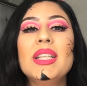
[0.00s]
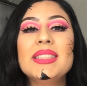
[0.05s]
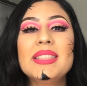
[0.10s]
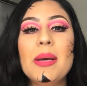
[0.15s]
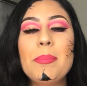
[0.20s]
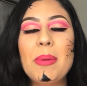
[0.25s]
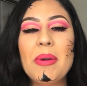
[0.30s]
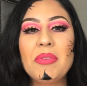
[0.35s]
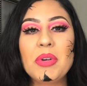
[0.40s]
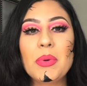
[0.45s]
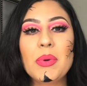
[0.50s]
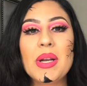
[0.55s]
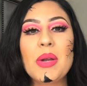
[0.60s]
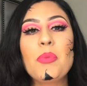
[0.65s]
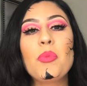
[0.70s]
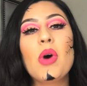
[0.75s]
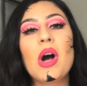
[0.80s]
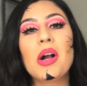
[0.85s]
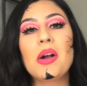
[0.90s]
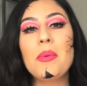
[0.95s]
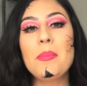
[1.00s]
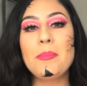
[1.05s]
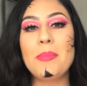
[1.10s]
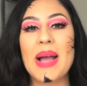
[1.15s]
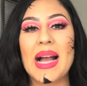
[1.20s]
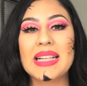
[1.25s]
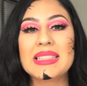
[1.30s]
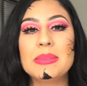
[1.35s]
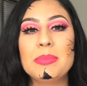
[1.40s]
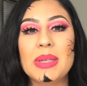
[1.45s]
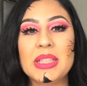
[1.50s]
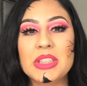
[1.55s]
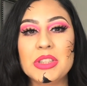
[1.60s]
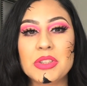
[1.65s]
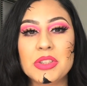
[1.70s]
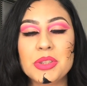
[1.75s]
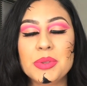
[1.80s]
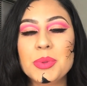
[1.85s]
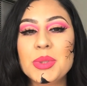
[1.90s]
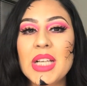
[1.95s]
is up, everyone, and welcome back to my
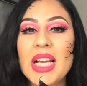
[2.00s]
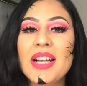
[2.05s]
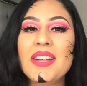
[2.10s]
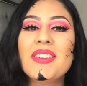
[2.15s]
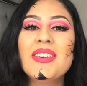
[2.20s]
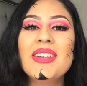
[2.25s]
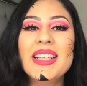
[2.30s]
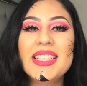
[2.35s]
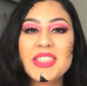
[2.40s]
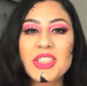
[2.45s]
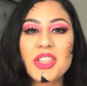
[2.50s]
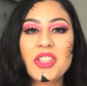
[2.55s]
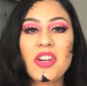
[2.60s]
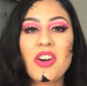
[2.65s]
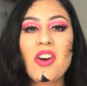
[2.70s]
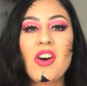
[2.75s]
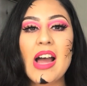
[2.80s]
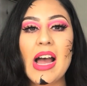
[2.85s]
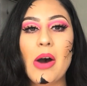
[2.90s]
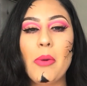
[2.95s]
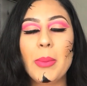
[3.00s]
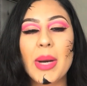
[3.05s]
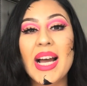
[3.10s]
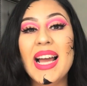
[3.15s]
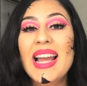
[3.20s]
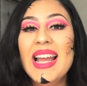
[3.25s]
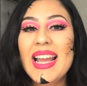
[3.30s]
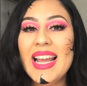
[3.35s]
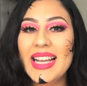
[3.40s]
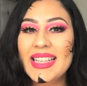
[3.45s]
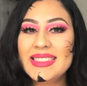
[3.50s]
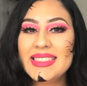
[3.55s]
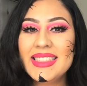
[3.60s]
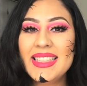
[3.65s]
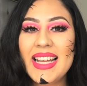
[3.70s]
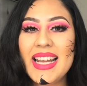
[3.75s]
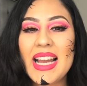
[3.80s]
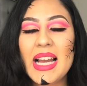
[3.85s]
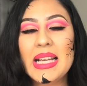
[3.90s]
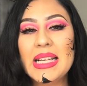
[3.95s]
YouTube channel. It's your girl Alma, and
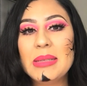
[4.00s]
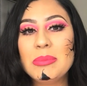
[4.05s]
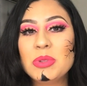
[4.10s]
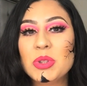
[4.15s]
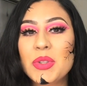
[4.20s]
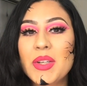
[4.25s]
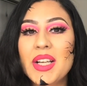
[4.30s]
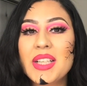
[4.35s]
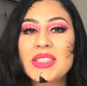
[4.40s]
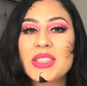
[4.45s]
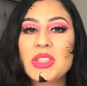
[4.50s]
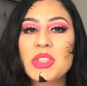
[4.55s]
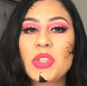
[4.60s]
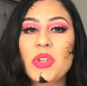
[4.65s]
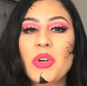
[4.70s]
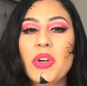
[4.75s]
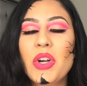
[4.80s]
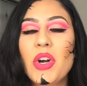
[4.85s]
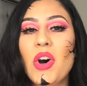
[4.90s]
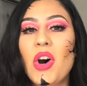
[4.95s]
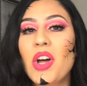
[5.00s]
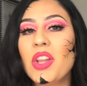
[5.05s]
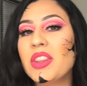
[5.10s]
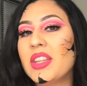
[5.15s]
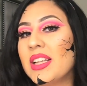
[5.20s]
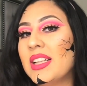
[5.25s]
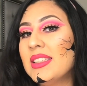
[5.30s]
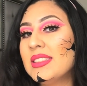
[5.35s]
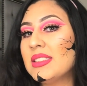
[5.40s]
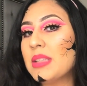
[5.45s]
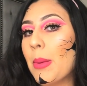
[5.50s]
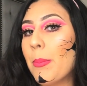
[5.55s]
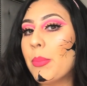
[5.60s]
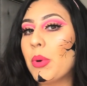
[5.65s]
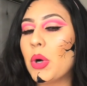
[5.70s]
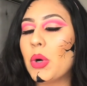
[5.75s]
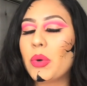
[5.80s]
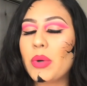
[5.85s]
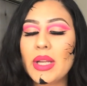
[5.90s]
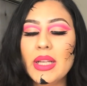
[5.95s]
today I am doing a tutorial on this
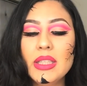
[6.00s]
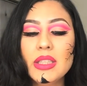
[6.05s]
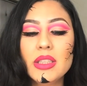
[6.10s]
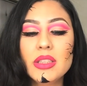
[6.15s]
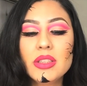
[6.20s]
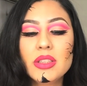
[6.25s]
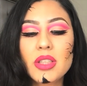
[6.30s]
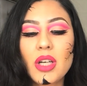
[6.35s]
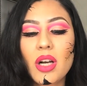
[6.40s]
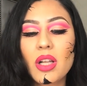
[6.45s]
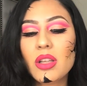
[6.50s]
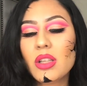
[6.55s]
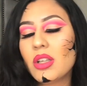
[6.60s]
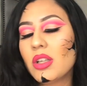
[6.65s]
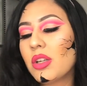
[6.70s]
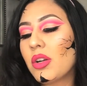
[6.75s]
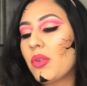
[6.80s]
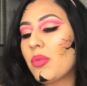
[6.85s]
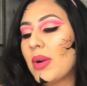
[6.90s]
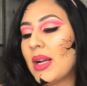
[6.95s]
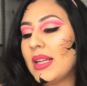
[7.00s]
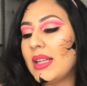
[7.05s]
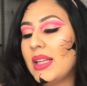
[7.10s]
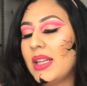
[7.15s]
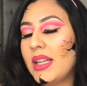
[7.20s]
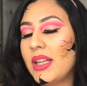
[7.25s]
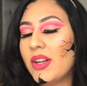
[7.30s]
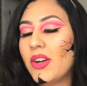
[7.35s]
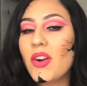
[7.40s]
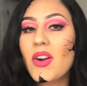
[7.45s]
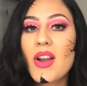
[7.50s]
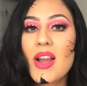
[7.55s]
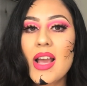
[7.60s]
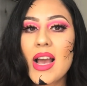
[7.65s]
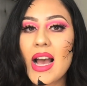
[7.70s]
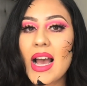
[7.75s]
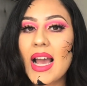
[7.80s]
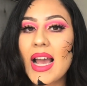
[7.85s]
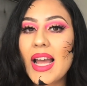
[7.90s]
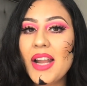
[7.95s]
broken doll look right here.
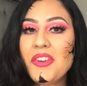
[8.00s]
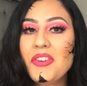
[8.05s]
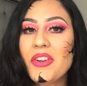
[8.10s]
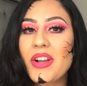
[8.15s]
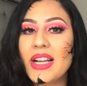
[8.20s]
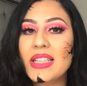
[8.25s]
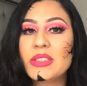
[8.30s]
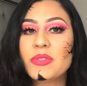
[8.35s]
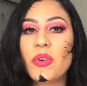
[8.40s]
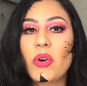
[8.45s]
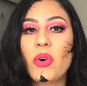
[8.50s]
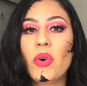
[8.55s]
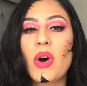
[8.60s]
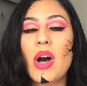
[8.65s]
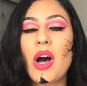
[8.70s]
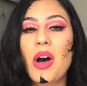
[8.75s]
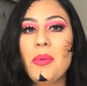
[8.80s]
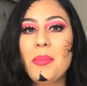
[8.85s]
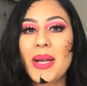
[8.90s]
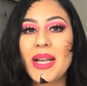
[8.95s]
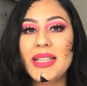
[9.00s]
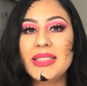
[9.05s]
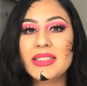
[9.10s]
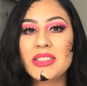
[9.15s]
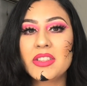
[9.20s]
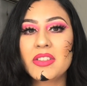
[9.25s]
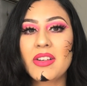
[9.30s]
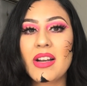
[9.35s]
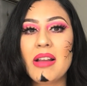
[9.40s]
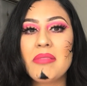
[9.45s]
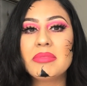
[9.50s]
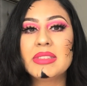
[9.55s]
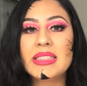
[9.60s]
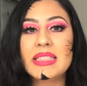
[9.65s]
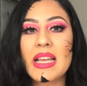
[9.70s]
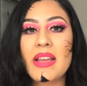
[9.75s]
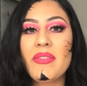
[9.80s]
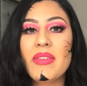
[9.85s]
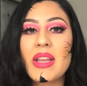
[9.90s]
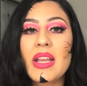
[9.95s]
I had you guys vote on my Instagram
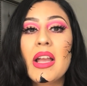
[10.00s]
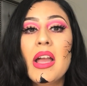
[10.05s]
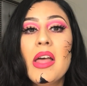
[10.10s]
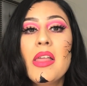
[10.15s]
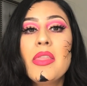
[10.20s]
saving